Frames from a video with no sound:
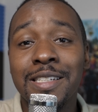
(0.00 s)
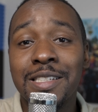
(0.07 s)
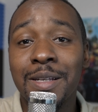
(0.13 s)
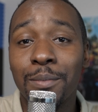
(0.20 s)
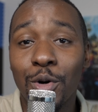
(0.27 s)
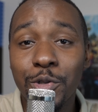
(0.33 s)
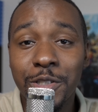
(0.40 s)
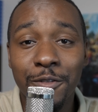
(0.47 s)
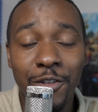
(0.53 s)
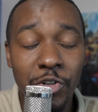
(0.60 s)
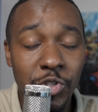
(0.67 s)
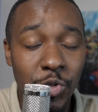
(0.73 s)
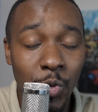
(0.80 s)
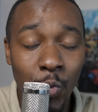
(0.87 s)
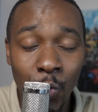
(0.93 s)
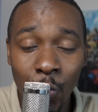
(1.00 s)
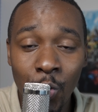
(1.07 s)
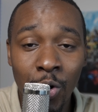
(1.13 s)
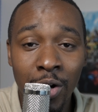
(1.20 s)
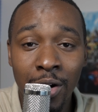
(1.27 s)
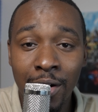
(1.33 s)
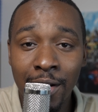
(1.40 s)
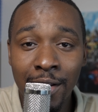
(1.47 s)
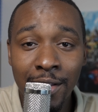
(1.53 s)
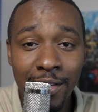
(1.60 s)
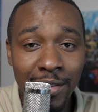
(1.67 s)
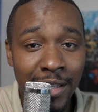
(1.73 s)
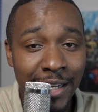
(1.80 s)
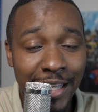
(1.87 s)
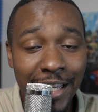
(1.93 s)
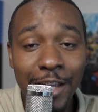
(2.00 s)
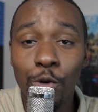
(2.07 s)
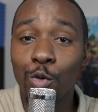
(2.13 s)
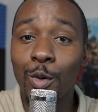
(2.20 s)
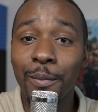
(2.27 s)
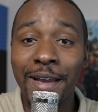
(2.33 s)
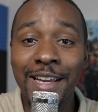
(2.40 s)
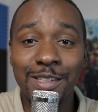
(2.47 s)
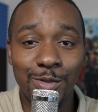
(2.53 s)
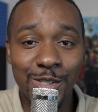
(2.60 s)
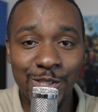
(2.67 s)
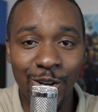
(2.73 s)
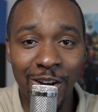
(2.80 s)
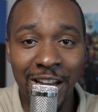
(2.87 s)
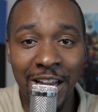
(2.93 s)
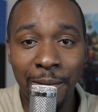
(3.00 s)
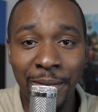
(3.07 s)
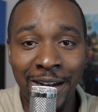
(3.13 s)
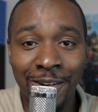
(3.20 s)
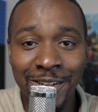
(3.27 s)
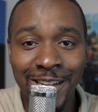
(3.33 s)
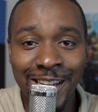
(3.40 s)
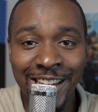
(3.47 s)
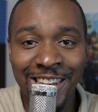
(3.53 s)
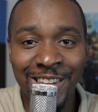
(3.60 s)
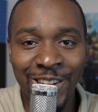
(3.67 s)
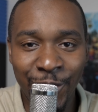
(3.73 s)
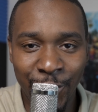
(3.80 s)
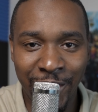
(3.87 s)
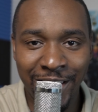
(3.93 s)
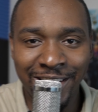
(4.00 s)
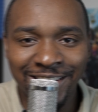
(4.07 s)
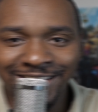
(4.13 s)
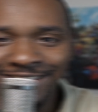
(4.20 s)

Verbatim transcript: is the multiversal war that He Who Remains was talking about in Loki.